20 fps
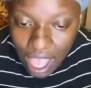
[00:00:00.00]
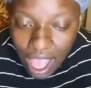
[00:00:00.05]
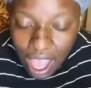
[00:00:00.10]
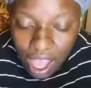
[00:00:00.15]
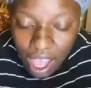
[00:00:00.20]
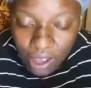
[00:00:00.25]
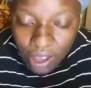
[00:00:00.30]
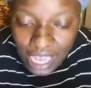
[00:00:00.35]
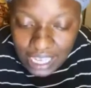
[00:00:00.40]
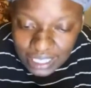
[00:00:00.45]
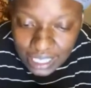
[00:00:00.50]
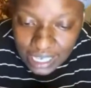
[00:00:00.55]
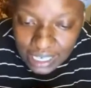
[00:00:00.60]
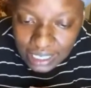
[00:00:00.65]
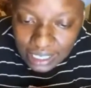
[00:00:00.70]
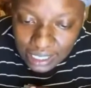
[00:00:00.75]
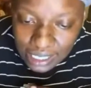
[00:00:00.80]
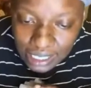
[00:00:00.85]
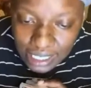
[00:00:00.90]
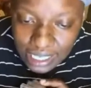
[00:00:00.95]
Okay,
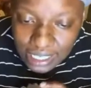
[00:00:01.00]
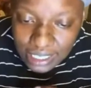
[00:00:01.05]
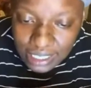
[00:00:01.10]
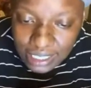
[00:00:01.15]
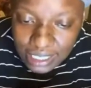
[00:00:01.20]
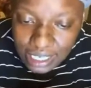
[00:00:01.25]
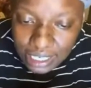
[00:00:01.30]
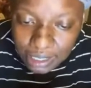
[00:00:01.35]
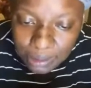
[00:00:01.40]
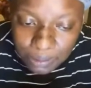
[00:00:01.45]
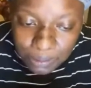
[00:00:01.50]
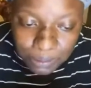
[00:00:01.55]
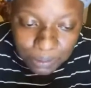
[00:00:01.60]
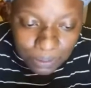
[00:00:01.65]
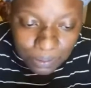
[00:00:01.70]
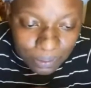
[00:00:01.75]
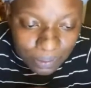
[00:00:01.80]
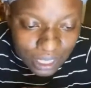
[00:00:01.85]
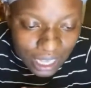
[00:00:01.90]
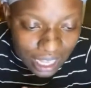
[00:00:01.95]
Tessica, let's see.
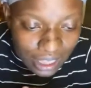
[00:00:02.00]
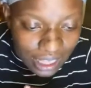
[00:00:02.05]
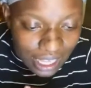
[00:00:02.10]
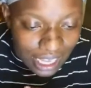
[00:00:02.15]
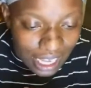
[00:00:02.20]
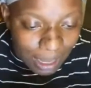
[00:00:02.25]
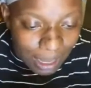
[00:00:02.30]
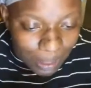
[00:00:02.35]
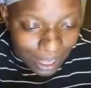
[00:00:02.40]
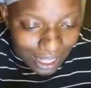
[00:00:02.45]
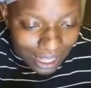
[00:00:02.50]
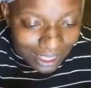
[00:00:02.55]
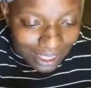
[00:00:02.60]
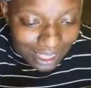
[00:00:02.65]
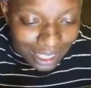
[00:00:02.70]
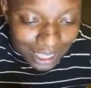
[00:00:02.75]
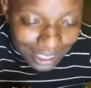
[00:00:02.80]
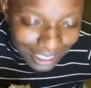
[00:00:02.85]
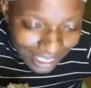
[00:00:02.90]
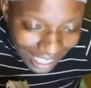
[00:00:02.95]
I
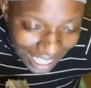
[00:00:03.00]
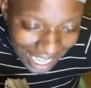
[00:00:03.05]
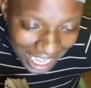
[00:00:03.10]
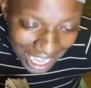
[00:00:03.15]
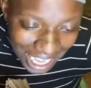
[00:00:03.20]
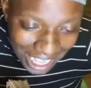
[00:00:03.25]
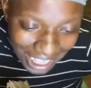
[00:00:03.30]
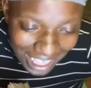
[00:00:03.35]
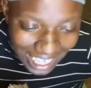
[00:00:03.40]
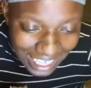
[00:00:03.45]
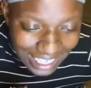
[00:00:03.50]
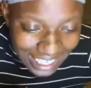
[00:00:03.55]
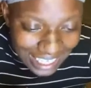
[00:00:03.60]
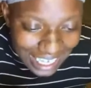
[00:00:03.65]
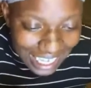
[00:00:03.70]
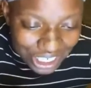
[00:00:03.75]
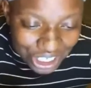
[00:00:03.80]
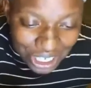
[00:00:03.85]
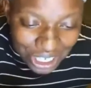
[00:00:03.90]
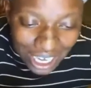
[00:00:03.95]
think that's it.
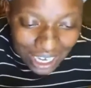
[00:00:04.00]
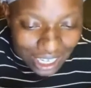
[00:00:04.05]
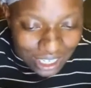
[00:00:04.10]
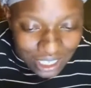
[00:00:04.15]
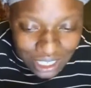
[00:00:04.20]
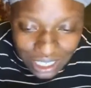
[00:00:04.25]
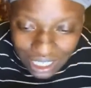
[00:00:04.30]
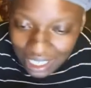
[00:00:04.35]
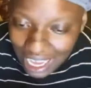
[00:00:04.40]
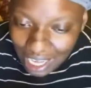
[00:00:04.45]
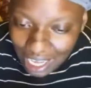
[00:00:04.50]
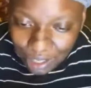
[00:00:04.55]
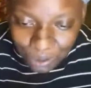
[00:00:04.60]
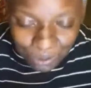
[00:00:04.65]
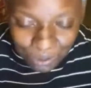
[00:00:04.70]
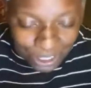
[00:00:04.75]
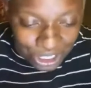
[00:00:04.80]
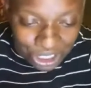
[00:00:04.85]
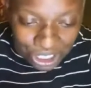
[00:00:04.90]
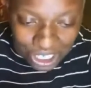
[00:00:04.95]
Shout out to Lionel
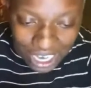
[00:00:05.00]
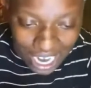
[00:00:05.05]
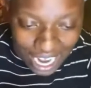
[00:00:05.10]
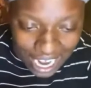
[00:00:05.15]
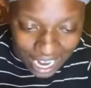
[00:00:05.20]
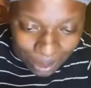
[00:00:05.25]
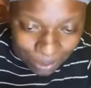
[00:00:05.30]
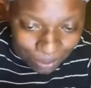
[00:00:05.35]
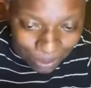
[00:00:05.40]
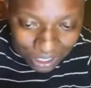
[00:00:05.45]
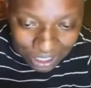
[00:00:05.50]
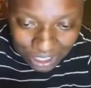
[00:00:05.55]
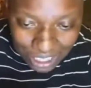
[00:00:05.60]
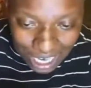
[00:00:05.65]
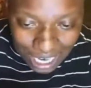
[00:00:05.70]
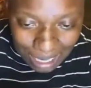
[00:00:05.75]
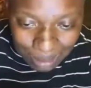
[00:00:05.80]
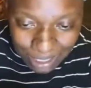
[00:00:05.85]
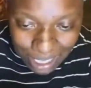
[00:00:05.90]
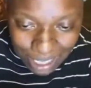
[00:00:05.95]
Richie and Rick
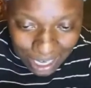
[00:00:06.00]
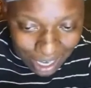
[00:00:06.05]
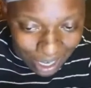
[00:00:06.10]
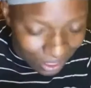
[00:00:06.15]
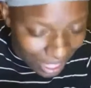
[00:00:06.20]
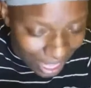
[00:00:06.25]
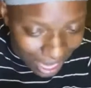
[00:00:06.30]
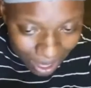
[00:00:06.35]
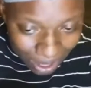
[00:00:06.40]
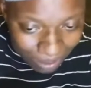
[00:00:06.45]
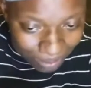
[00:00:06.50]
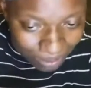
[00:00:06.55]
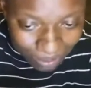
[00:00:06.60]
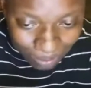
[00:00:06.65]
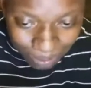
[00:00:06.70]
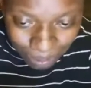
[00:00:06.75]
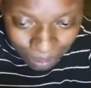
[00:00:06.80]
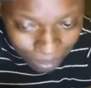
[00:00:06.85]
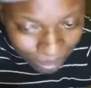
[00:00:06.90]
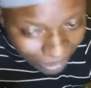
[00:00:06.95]
James. They're
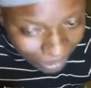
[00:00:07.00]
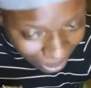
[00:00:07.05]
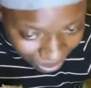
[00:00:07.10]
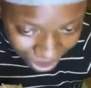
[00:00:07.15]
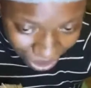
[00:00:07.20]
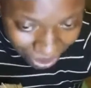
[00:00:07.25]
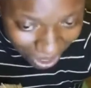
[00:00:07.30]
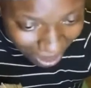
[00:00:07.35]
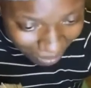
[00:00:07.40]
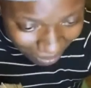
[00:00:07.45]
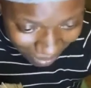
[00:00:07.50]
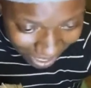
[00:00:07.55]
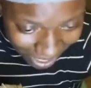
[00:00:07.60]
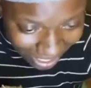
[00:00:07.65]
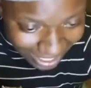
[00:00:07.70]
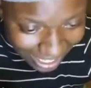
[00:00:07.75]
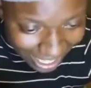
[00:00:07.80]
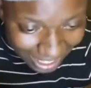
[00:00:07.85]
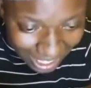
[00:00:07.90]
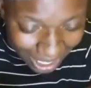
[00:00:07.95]
don't try me because
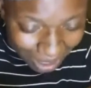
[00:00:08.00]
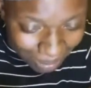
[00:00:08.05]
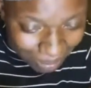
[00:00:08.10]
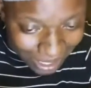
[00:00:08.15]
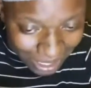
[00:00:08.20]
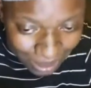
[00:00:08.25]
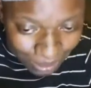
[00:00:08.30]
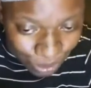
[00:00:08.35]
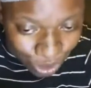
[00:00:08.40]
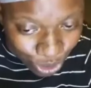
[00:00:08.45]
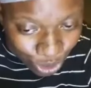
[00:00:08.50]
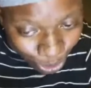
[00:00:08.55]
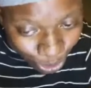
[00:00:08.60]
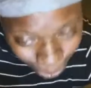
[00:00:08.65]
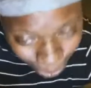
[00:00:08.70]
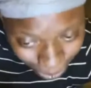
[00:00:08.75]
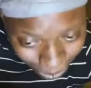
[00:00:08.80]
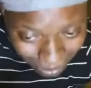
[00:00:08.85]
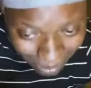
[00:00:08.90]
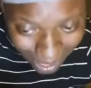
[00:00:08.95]
I love me some
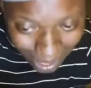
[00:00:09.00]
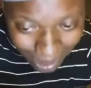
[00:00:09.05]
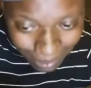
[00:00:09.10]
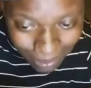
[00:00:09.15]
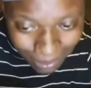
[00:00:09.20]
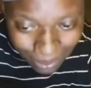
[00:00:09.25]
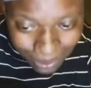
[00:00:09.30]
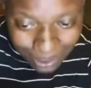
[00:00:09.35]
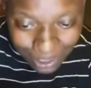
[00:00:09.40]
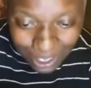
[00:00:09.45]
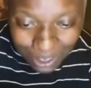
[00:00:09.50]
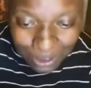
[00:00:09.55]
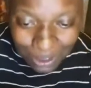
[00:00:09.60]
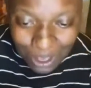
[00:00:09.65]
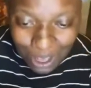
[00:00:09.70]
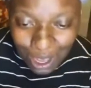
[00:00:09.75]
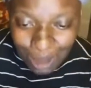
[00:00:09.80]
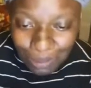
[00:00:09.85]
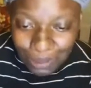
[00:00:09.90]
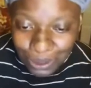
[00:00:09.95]
Zoom, baby.
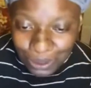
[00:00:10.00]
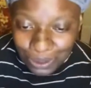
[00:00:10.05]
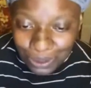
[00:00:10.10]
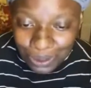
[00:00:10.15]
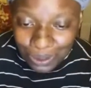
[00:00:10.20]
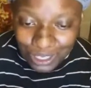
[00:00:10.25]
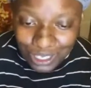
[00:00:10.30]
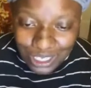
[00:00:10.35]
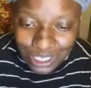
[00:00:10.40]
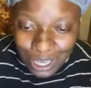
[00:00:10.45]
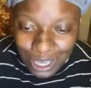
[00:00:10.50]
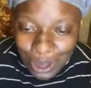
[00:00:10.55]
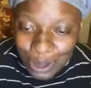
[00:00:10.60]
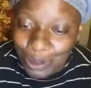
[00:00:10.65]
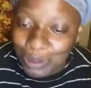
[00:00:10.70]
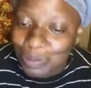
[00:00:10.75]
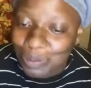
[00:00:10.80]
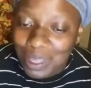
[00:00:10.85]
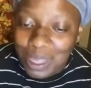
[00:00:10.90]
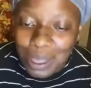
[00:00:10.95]
Commodores.
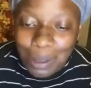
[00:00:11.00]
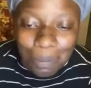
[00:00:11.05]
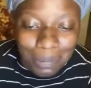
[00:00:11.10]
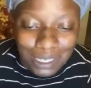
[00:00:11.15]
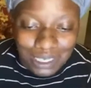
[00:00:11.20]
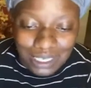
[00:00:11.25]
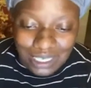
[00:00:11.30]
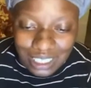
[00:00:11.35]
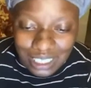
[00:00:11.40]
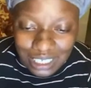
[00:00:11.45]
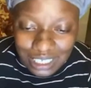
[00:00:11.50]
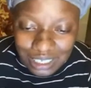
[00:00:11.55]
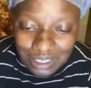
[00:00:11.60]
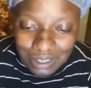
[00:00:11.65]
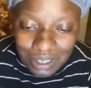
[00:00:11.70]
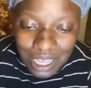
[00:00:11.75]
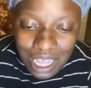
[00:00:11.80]
So much love.